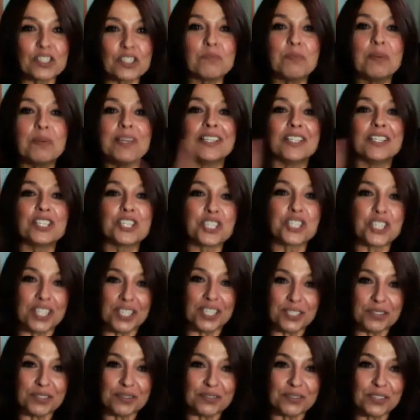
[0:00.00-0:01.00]
been a
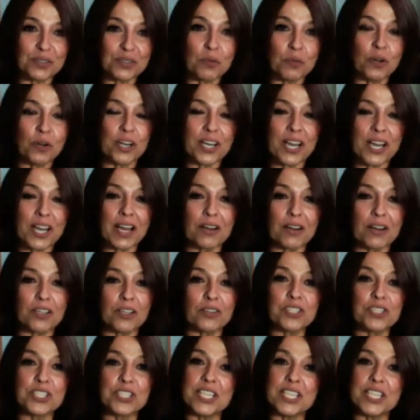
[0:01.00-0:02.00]
shift where now you're
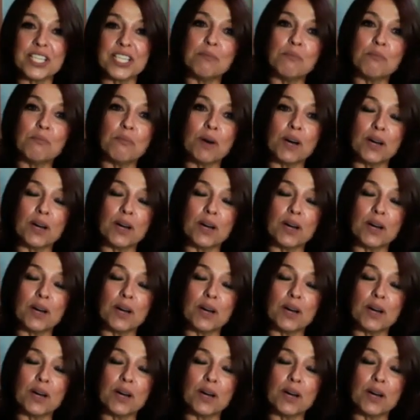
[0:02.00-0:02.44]
seeing